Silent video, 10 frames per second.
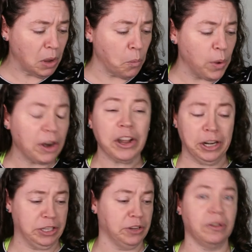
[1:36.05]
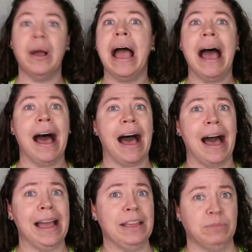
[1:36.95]

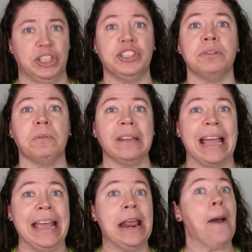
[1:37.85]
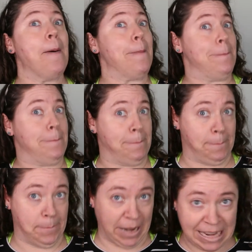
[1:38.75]
I am super late,
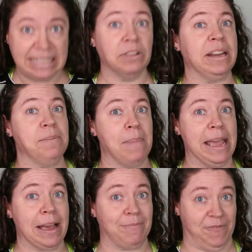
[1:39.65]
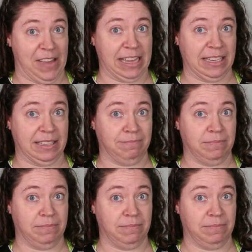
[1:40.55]
but I still need makeup face.